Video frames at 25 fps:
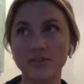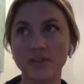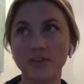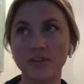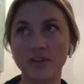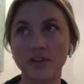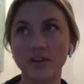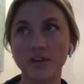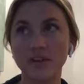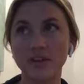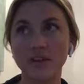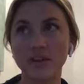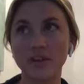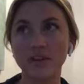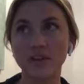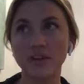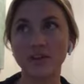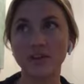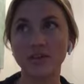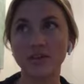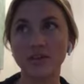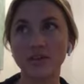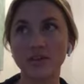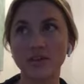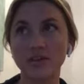
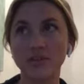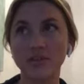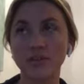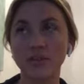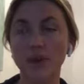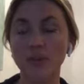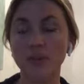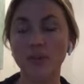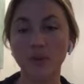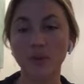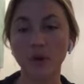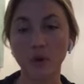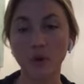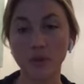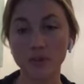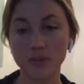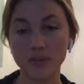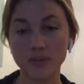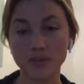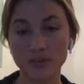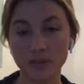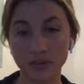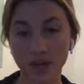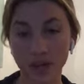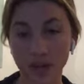They're way more
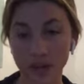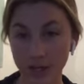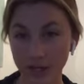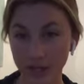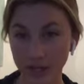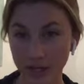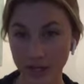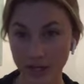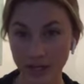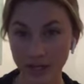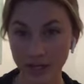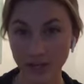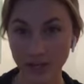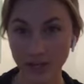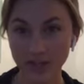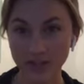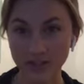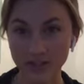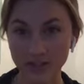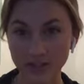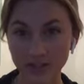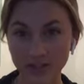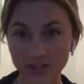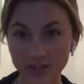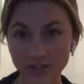open to hiring
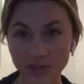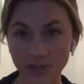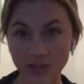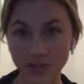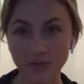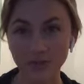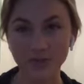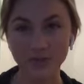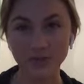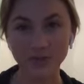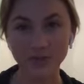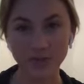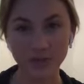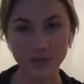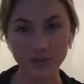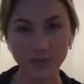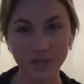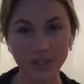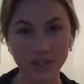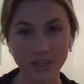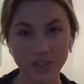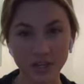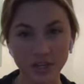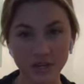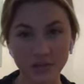internationals, but it was
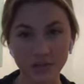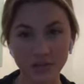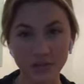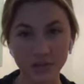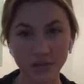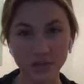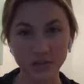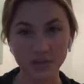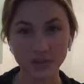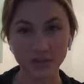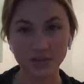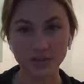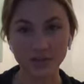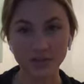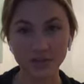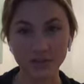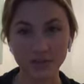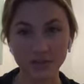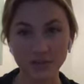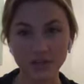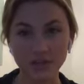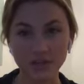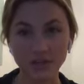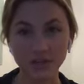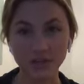really tough when I moved here
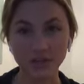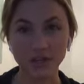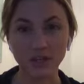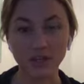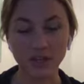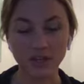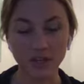too.